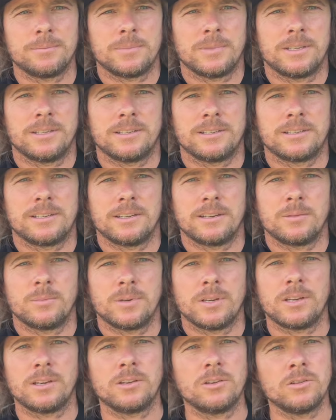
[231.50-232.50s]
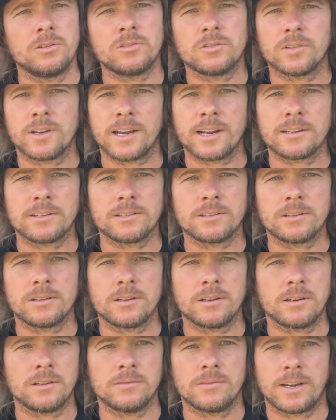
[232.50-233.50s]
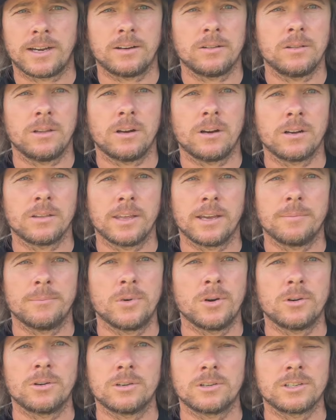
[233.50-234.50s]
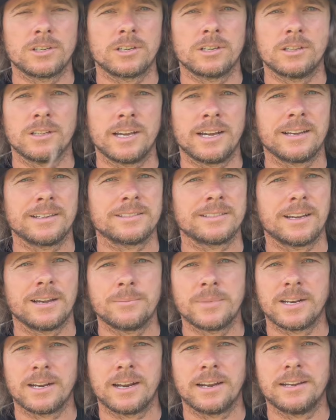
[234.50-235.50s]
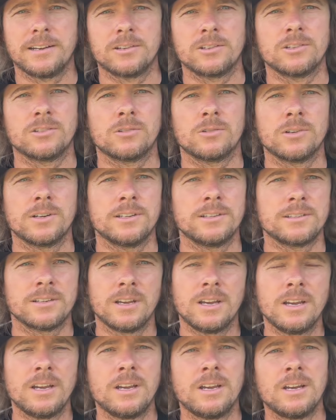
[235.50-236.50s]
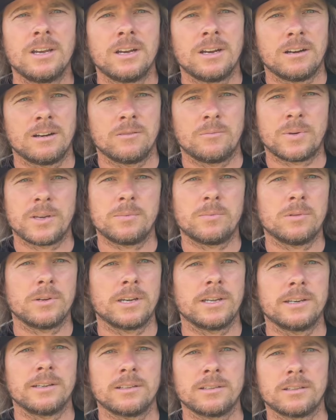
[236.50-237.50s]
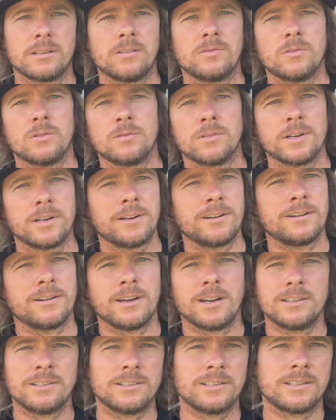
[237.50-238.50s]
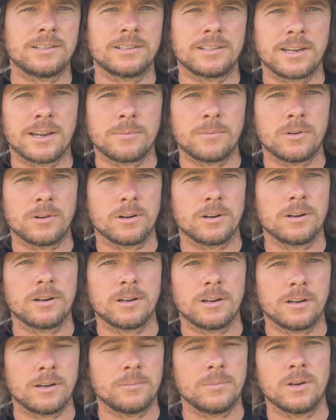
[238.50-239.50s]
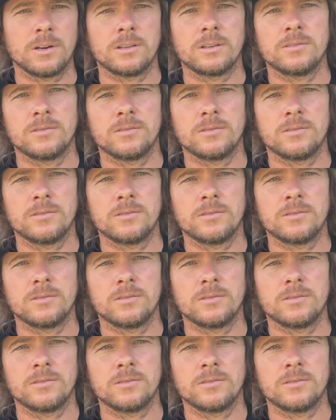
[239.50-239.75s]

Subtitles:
is going to be a huge factor of how long that motor is going to last. I mean, I hear stories of people getting stuff over here, not just a sandbar, other